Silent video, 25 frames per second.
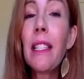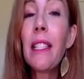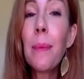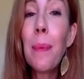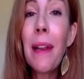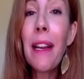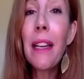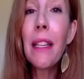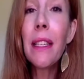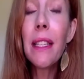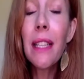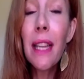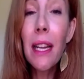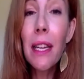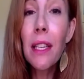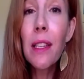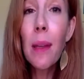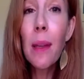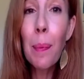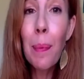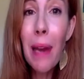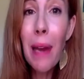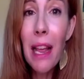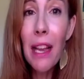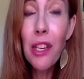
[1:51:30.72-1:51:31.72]
been such a
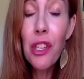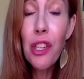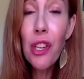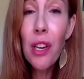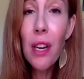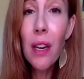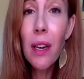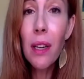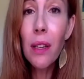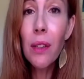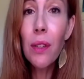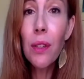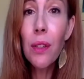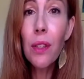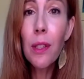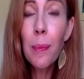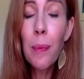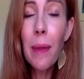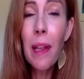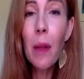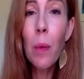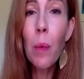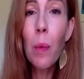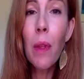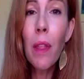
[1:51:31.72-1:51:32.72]
pleasure to
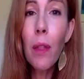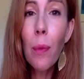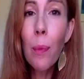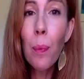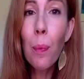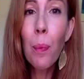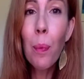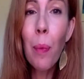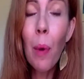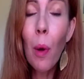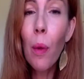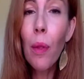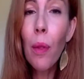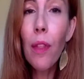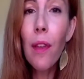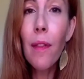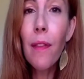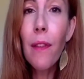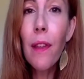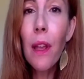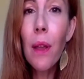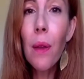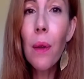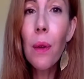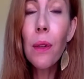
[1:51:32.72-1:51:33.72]
speak with both of
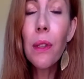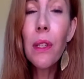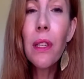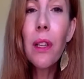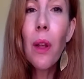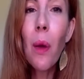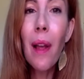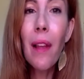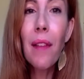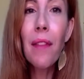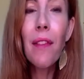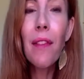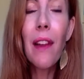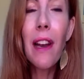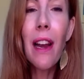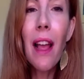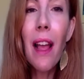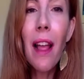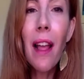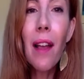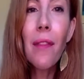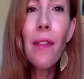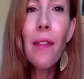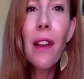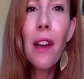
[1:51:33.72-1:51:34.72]
you. So I feel I
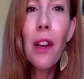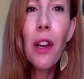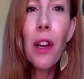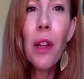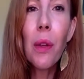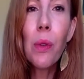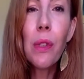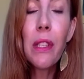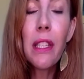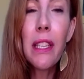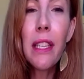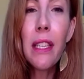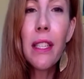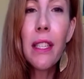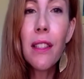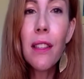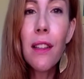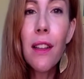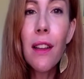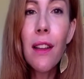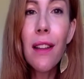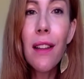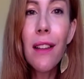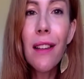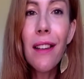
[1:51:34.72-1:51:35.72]
have a new
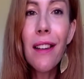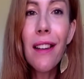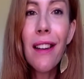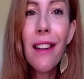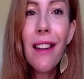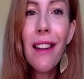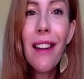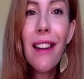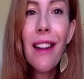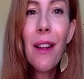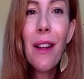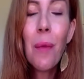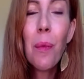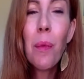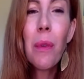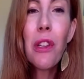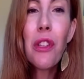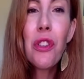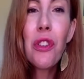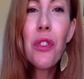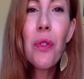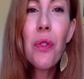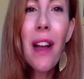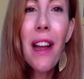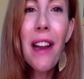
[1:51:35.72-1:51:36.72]
sister with
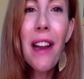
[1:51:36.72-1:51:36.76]
Joanna.